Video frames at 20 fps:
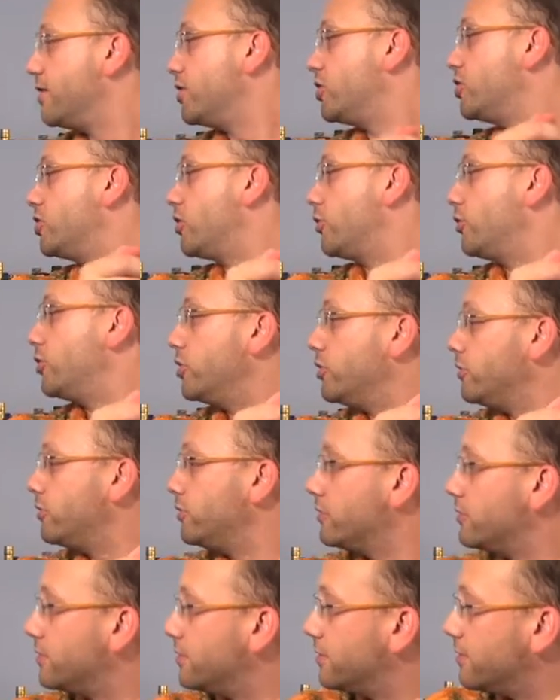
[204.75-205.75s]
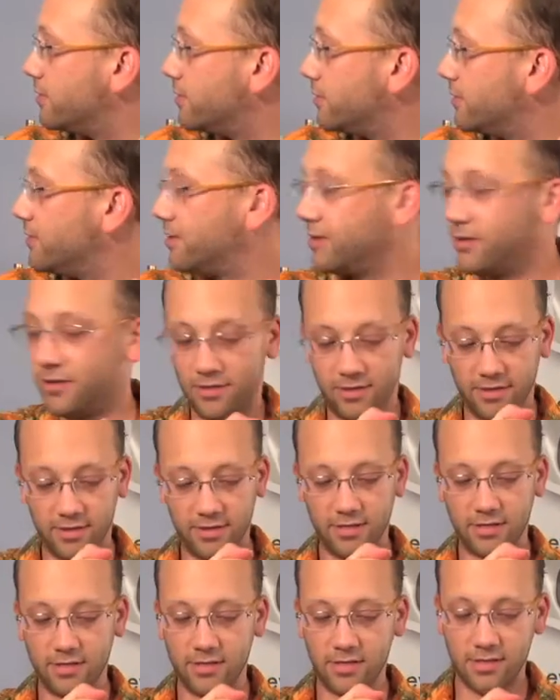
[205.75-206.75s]
Shoshu. Minus the club
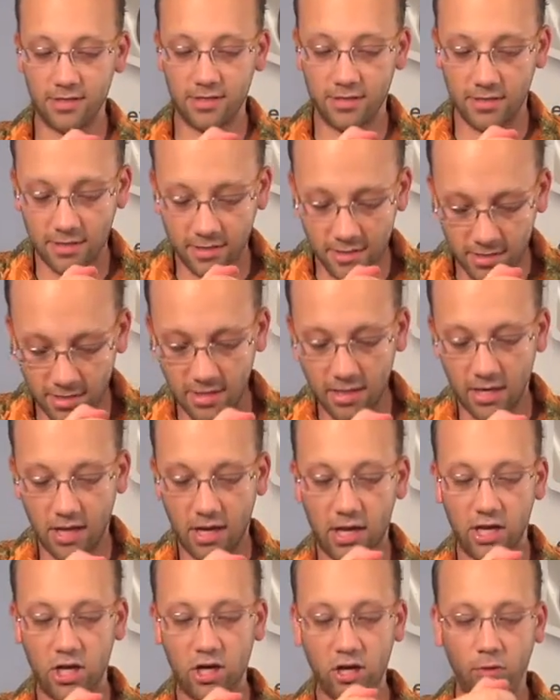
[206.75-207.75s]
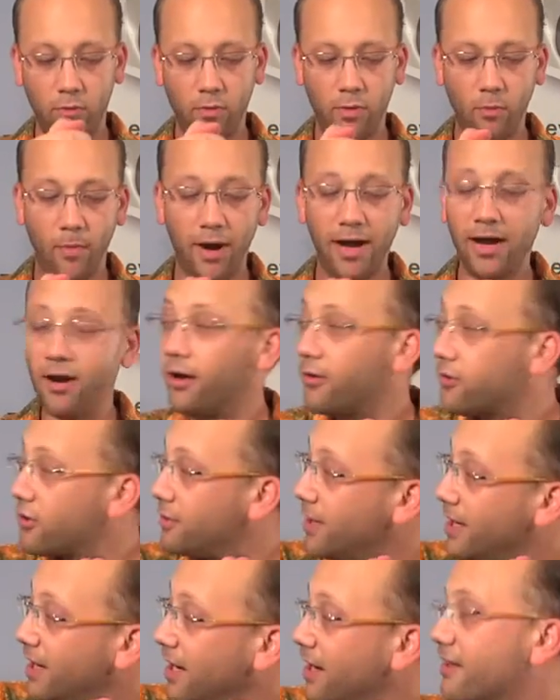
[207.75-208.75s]
soda, though. You know what might also
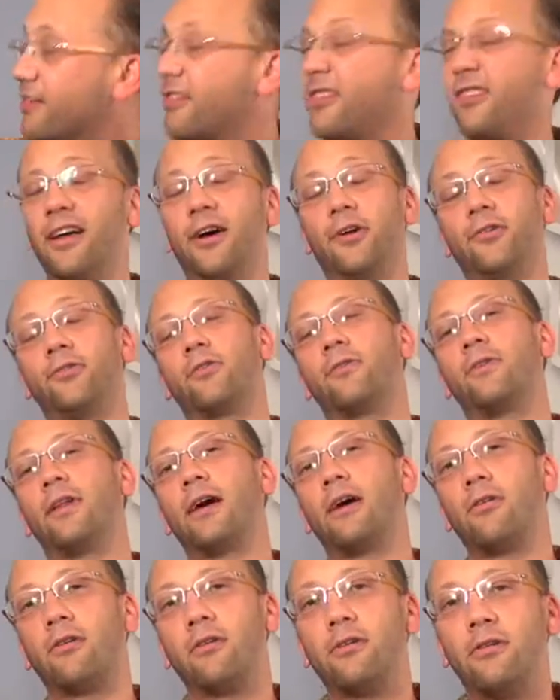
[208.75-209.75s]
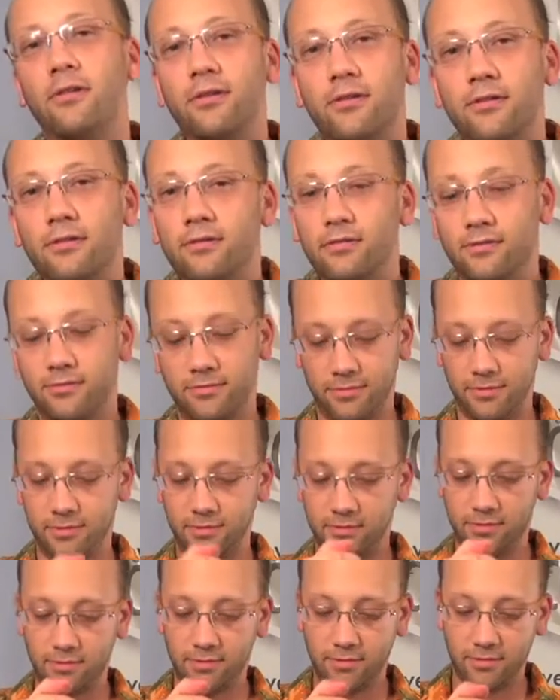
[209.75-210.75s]
be neat is a little elderflower.
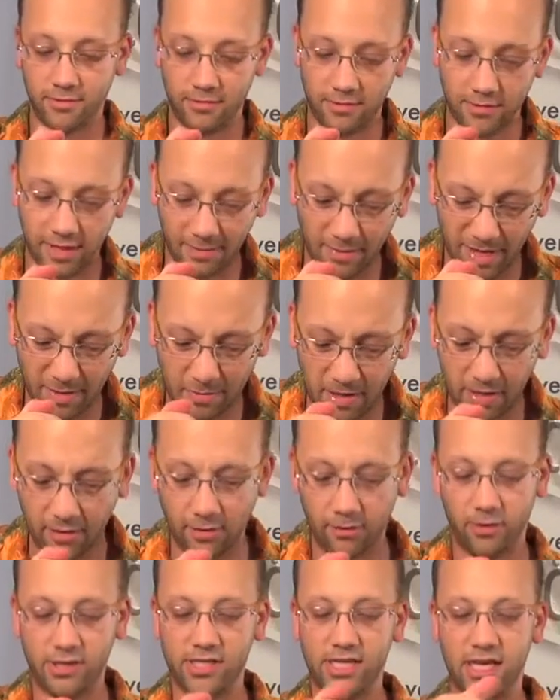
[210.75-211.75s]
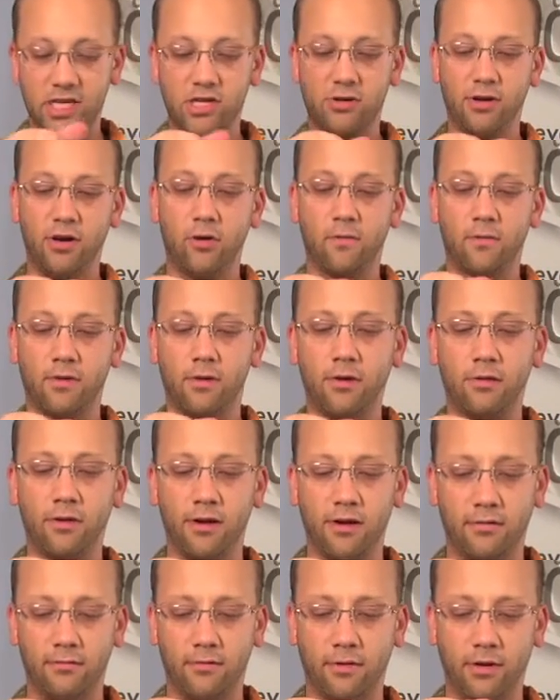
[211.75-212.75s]
That might be a little sensory overload.
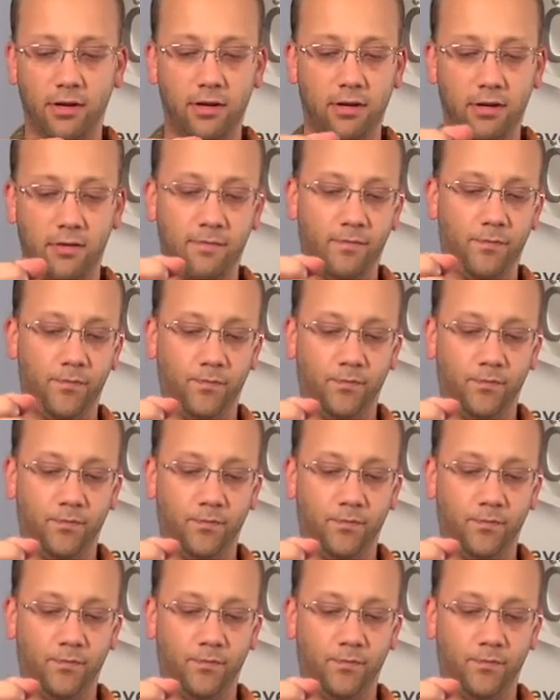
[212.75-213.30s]
I don't really know.